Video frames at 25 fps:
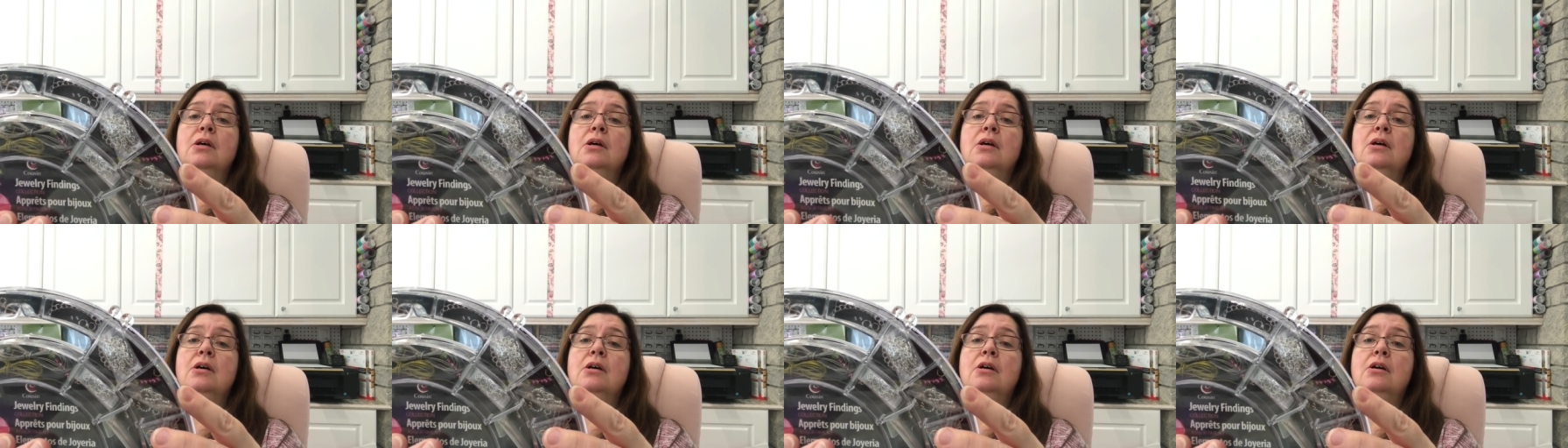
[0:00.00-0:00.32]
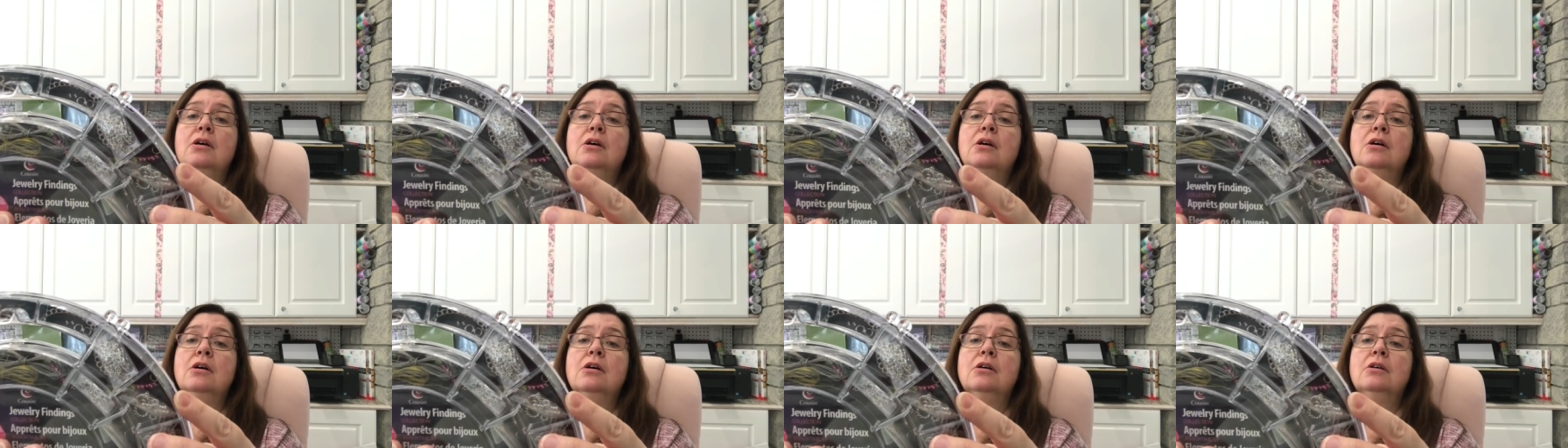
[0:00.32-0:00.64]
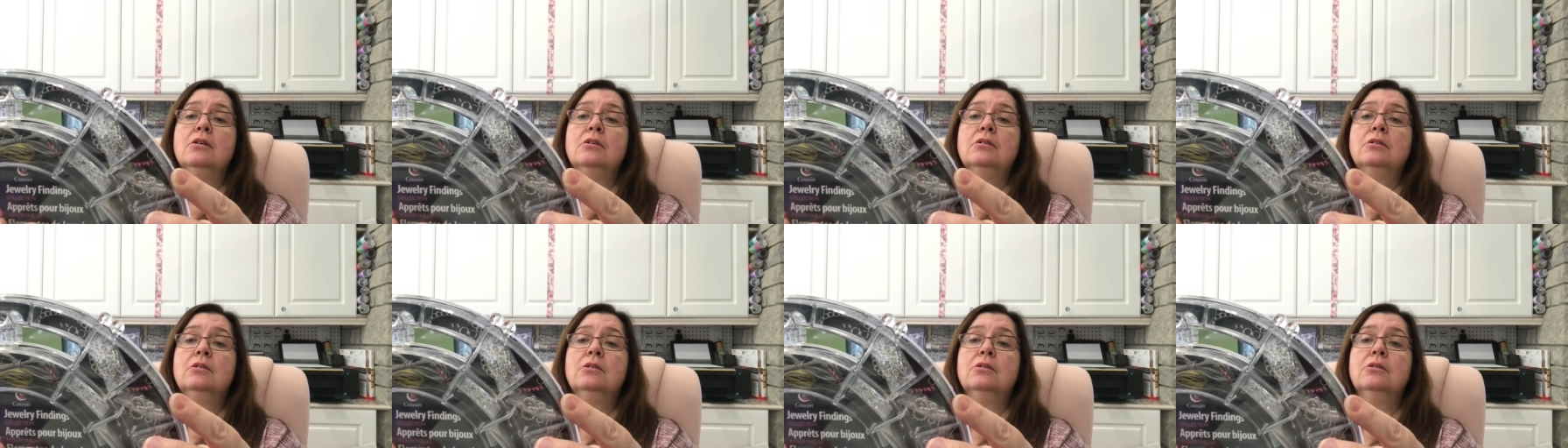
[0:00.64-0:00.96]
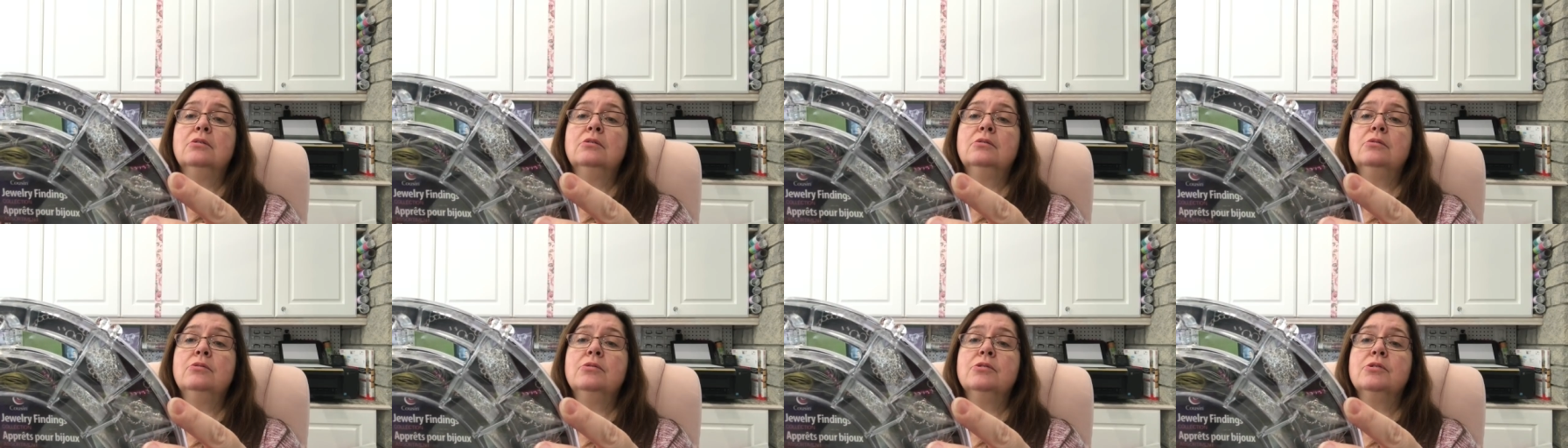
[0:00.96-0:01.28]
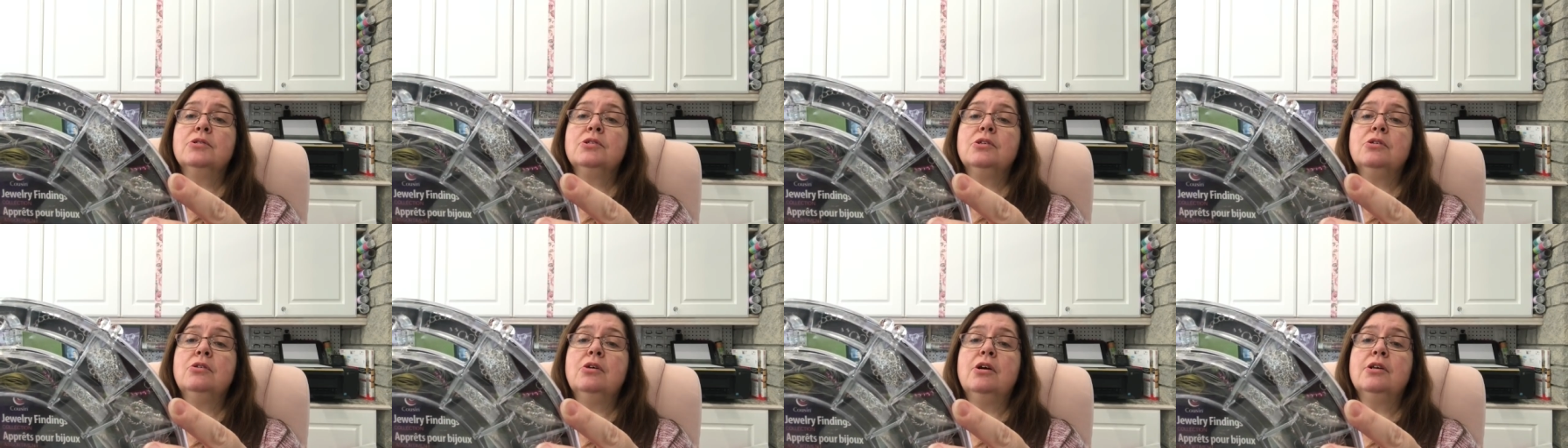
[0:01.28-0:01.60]
Uh, oh,
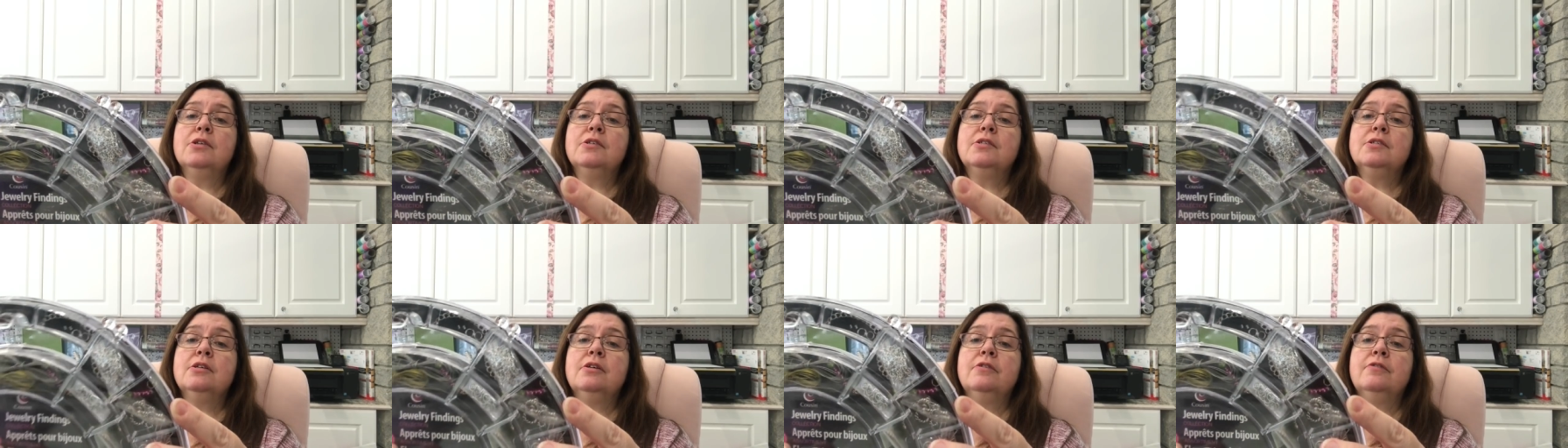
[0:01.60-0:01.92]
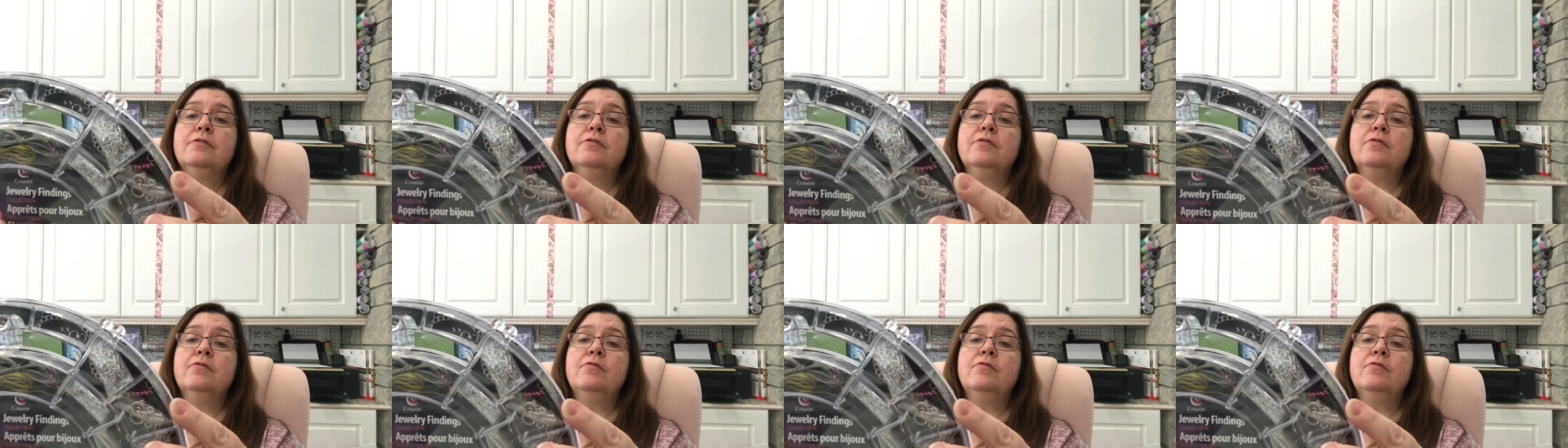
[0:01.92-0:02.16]
there's a lot of stuff.